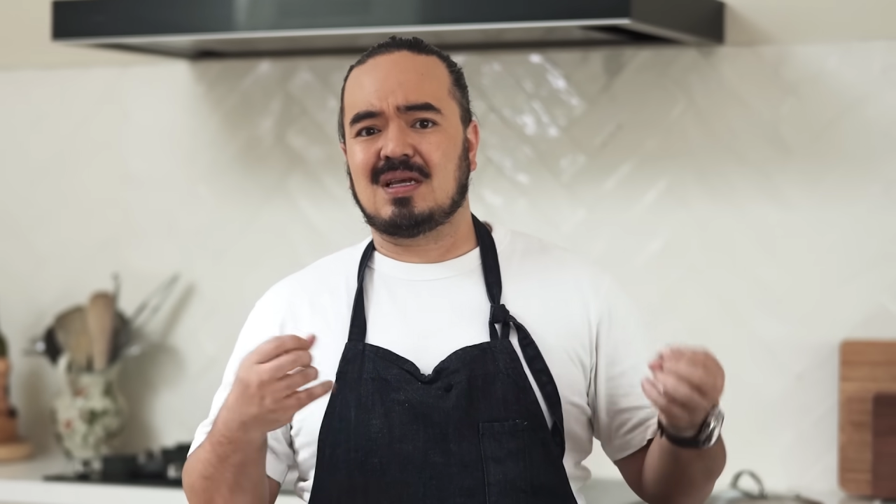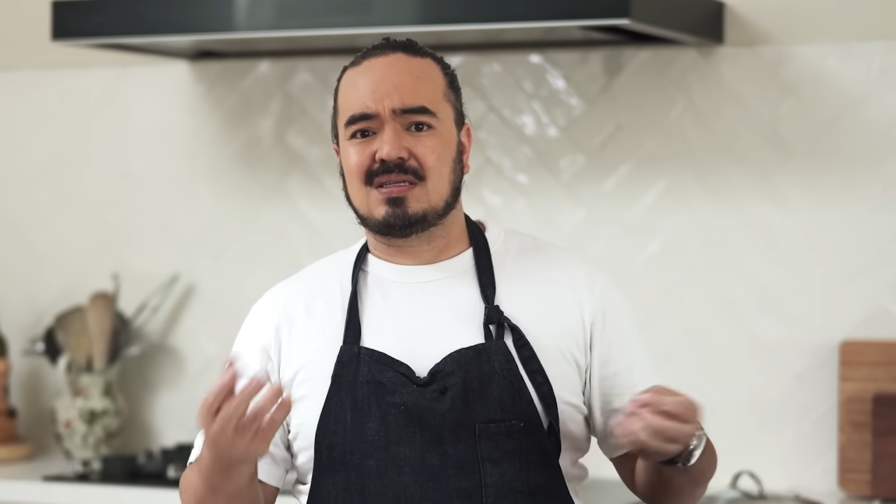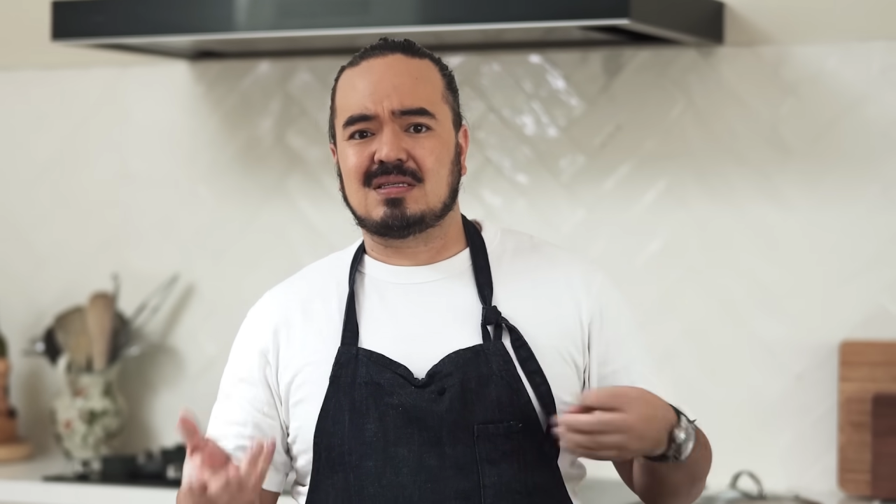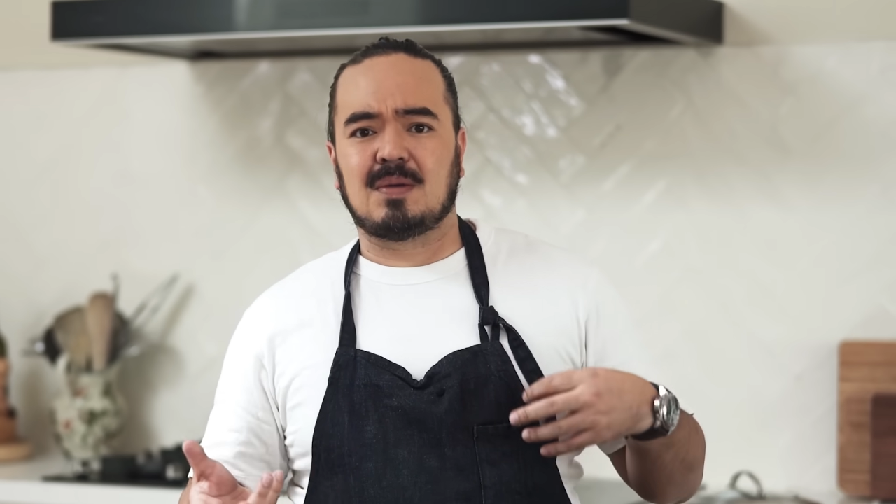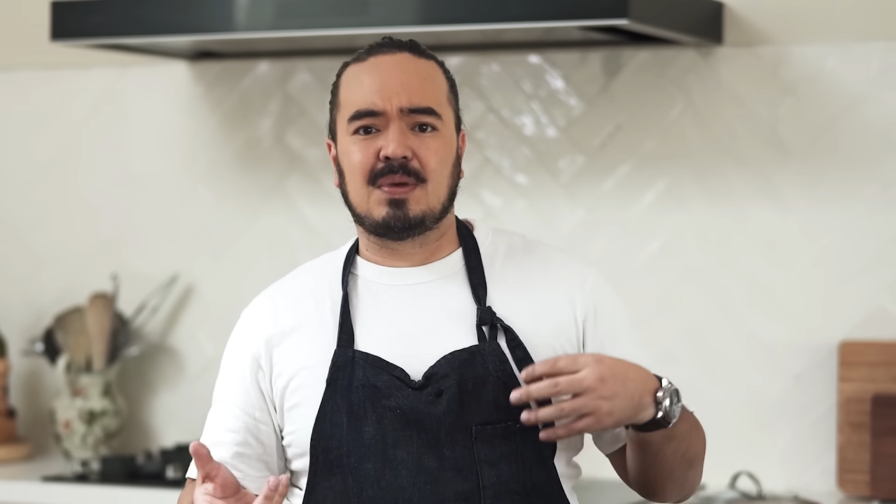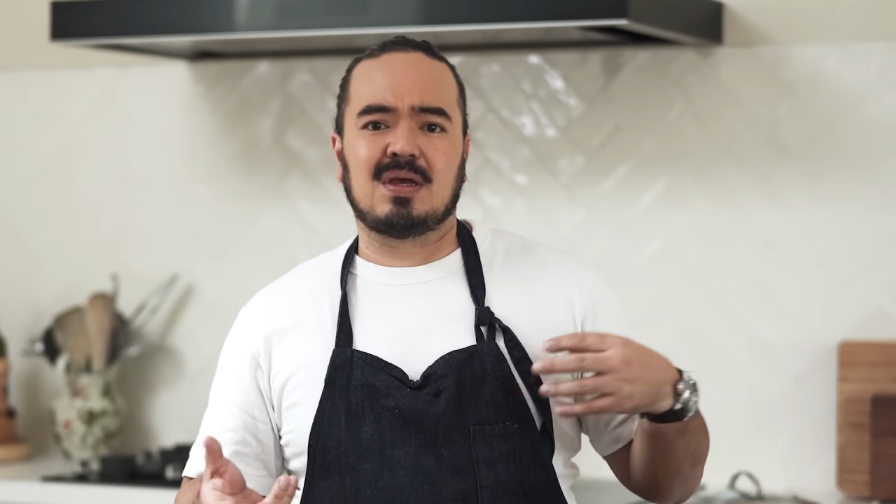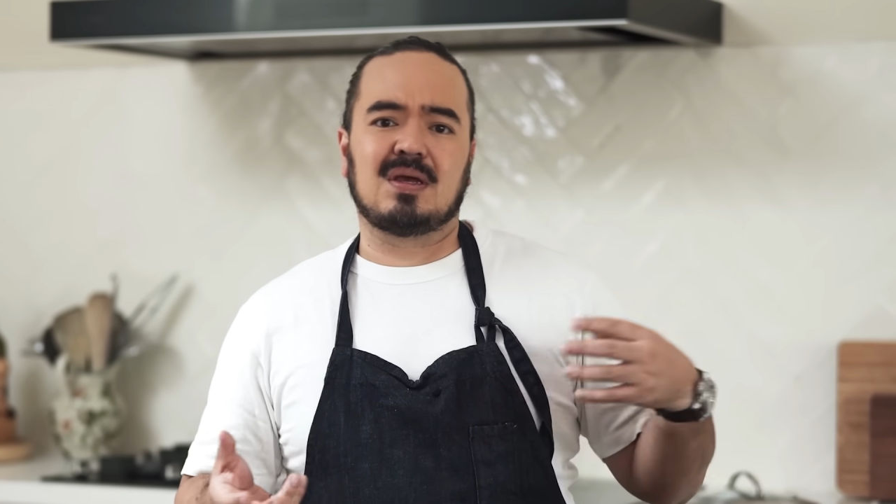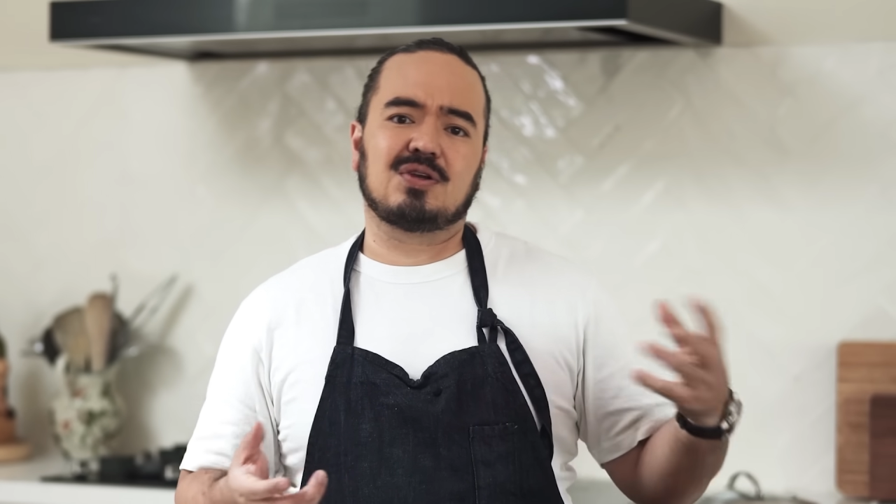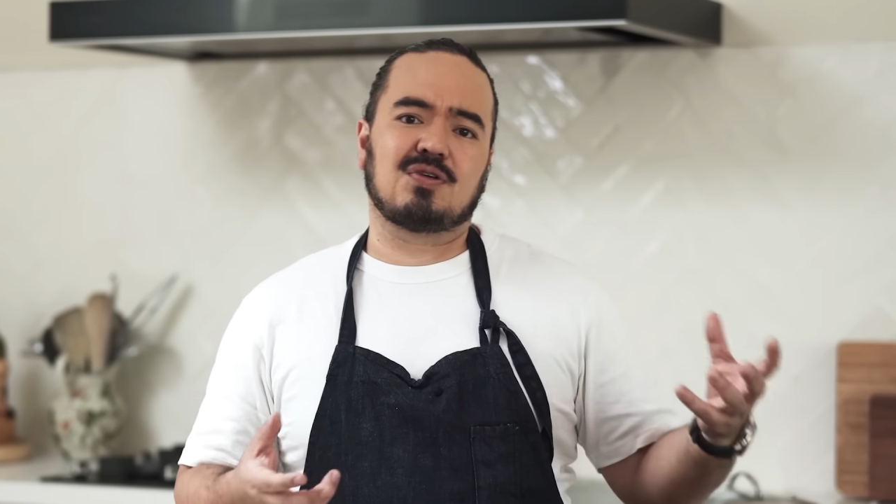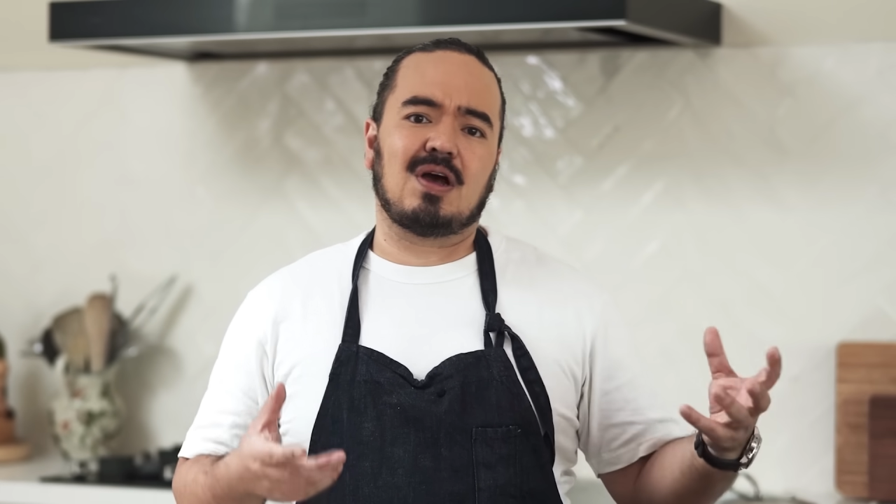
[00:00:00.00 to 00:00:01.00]
like
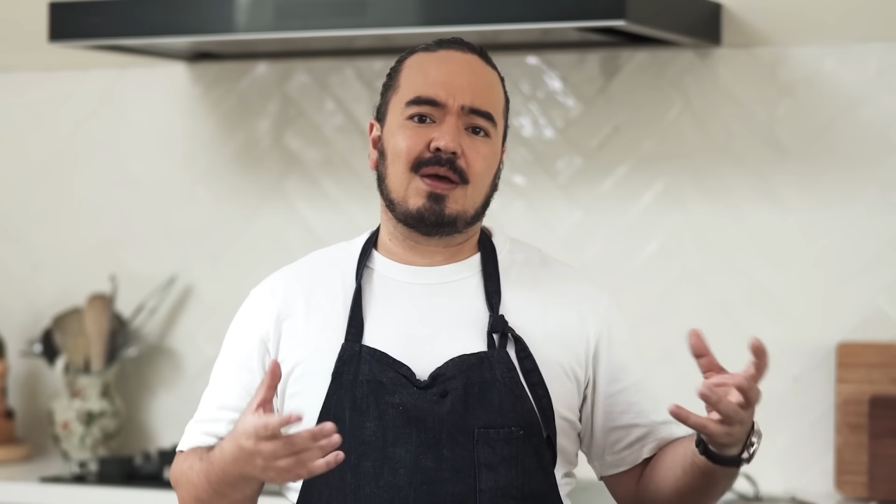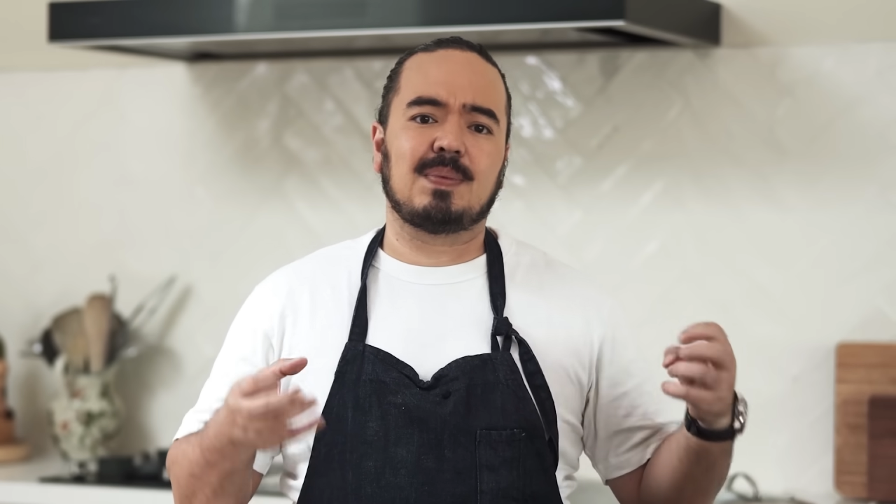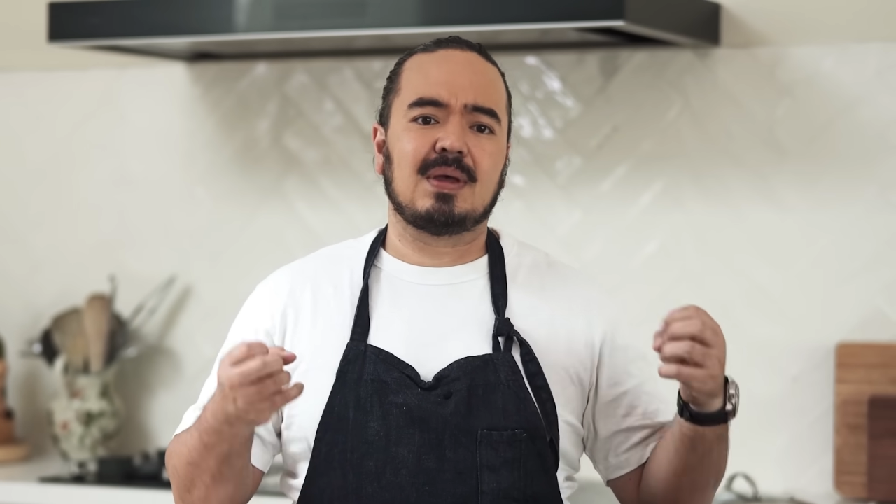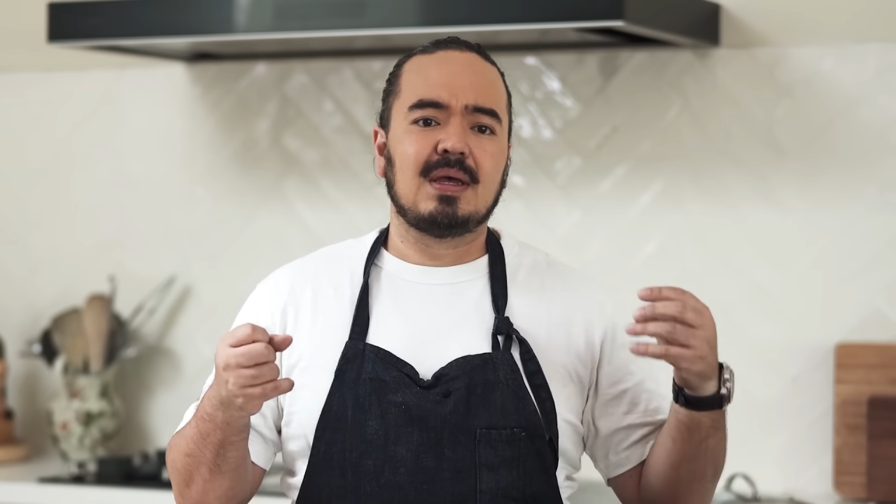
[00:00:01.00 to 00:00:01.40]
stomach, tripe,